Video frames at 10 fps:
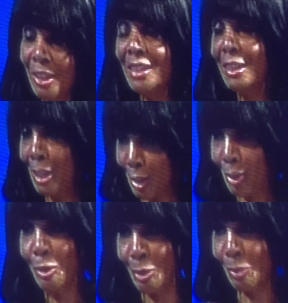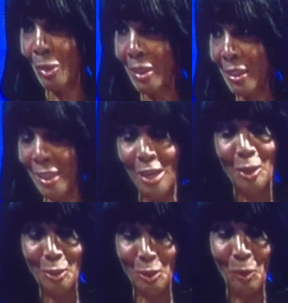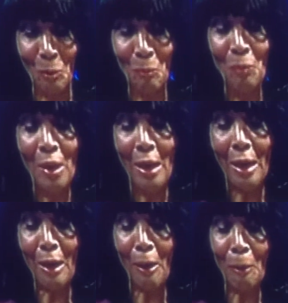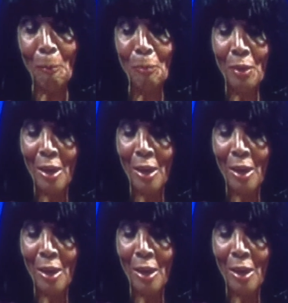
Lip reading: Just an excuse, really. So, I